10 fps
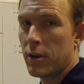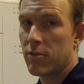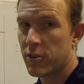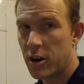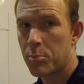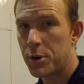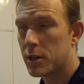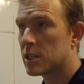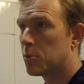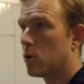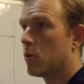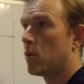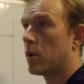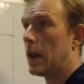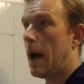Very
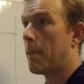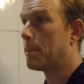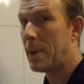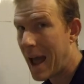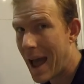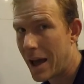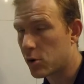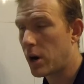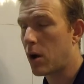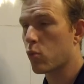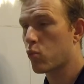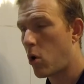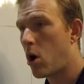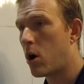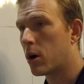predictable, not bad or not
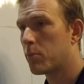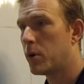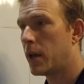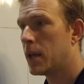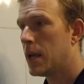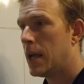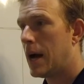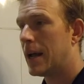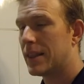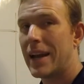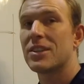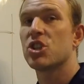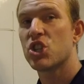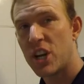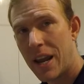wrong, but I'd like
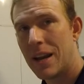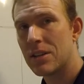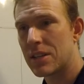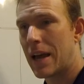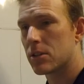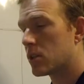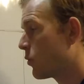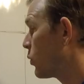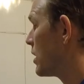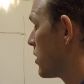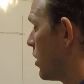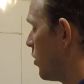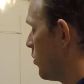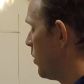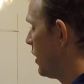to change that so that we
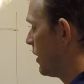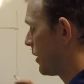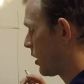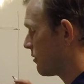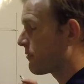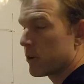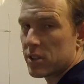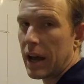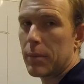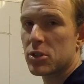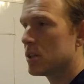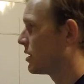know that our first option,